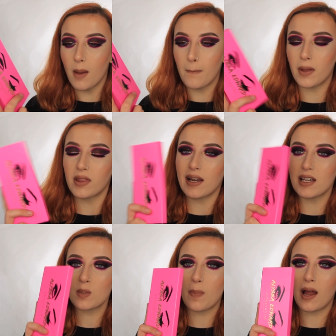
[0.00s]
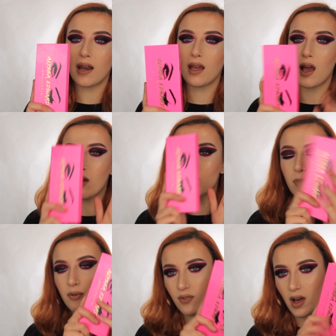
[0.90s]
But the Alyssa palette, I
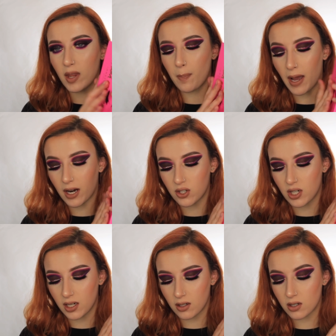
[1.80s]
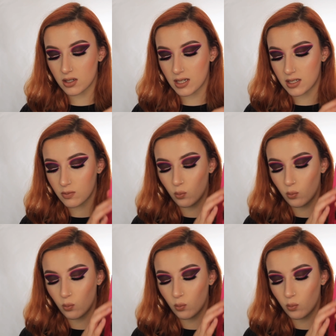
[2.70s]
prefer the packaging because it